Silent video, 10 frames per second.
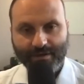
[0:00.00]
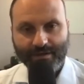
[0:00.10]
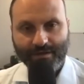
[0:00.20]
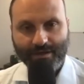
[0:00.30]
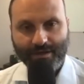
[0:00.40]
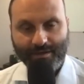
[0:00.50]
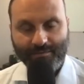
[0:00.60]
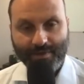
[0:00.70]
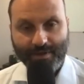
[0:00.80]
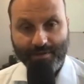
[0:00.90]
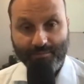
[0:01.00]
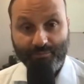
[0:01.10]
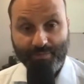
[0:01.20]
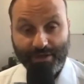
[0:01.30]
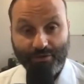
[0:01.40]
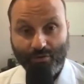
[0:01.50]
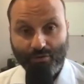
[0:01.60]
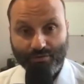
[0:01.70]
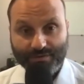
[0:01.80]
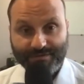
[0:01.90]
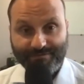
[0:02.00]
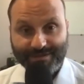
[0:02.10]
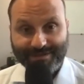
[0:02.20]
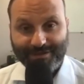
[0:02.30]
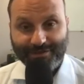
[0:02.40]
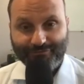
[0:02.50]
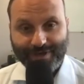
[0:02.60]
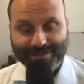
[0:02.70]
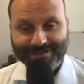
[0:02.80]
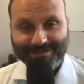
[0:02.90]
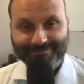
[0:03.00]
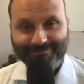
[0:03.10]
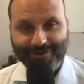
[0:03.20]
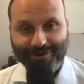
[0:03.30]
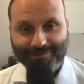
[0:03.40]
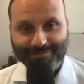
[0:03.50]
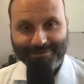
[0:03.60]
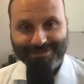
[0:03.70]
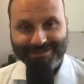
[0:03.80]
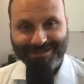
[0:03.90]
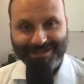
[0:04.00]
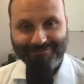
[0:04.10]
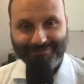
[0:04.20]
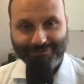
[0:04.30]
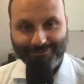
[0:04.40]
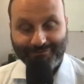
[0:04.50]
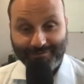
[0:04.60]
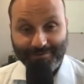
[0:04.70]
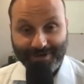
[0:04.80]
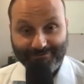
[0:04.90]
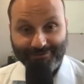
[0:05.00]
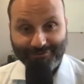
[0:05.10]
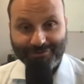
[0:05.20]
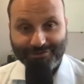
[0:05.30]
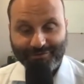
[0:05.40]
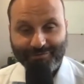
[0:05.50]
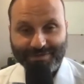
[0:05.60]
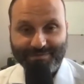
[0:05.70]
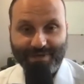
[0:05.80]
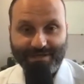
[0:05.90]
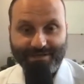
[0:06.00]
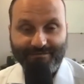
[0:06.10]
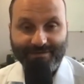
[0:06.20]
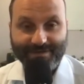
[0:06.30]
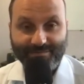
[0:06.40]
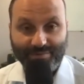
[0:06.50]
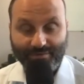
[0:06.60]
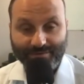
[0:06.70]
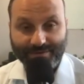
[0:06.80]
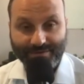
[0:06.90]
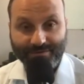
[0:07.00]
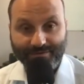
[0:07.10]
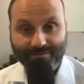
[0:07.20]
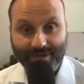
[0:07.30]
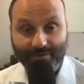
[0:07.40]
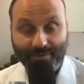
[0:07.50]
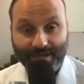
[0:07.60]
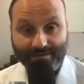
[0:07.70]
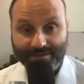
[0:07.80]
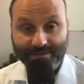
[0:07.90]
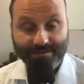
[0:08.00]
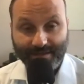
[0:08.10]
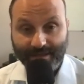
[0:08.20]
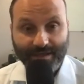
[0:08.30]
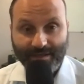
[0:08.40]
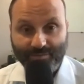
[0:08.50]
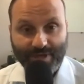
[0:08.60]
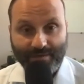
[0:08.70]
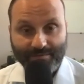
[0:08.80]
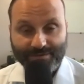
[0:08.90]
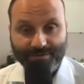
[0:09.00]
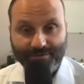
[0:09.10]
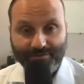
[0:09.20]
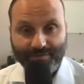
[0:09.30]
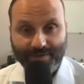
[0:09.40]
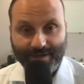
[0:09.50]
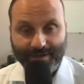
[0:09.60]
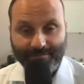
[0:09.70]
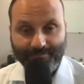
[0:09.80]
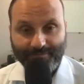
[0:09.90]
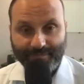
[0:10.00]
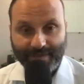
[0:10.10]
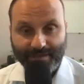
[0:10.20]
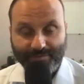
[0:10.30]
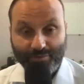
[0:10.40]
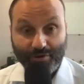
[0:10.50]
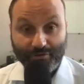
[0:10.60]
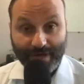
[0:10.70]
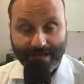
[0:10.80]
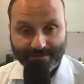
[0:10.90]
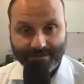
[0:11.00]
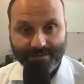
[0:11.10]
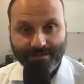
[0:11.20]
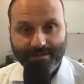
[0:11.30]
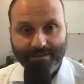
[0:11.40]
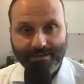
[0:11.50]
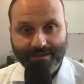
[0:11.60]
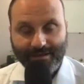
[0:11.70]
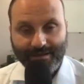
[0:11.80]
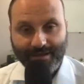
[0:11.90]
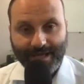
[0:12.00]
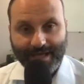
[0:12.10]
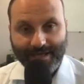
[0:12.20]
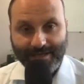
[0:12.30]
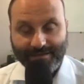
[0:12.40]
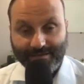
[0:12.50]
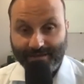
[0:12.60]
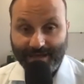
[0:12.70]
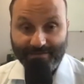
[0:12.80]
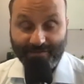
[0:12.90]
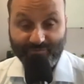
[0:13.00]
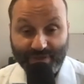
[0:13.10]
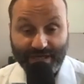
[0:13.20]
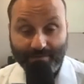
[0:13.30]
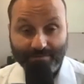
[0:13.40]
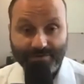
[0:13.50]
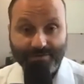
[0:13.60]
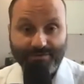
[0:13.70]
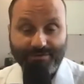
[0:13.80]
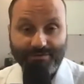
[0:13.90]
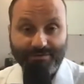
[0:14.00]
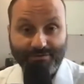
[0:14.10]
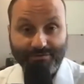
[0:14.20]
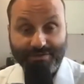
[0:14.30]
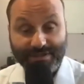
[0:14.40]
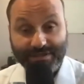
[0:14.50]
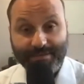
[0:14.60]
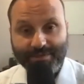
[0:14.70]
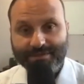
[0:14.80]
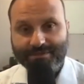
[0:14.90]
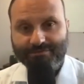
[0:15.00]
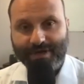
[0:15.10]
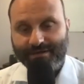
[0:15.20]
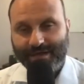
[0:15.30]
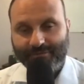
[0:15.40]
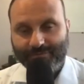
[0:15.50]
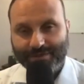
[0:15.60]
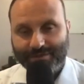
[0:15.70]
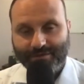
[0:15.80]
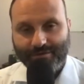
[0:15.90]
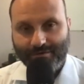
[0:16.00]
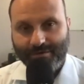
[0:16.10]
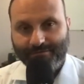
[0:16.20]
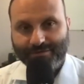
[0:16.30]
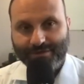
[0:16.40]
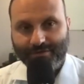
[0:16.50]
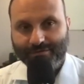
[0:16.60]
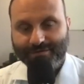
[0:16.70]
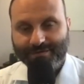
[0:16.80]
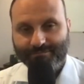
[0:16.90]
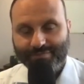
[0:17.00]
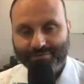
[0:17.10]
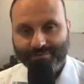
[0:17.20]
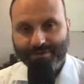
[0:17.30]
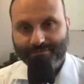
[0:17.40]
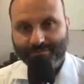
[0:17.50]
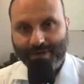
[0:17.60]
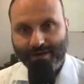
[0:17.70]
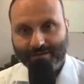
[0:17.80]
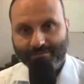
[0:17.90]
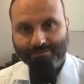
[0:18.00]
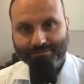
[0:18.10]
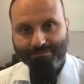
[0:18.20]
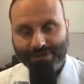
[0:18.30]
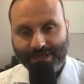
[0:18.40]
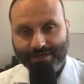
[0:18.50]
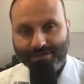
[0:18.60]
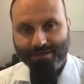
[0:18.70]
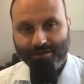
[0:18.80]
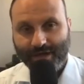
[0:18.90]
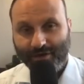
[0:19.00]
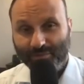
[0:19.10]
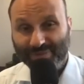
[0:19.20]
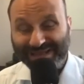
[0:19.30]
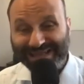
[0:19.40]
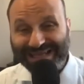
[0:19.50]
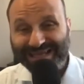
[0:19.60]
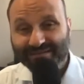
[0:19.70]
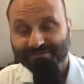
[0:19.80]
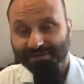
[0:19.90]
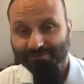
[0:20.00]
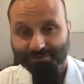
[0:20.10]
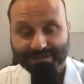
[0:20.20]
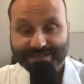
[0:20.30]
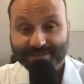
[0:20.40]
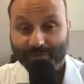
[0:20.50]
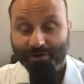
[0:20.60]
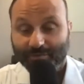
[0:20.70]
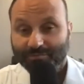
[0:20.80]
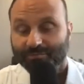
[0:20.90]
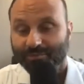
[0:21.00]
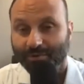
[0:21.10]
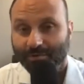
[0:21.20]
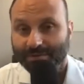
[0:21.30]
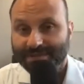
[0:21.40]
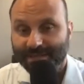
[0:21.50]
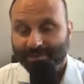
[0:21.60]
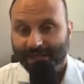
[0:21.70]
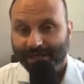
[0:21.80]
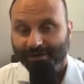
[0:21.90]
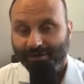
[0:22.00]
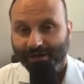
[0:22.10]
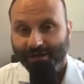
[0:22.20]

um, because if there's a threat in the environment, evolu- from an evolutionary perspective, it's important to go out and be able to um, uh, procreate, uh, and and they've able to, to, to, to, demonstrate that, which kind of shows some pretty remarkable changes. And I, and I believe, and look, this is where I'm probably stepping out of line.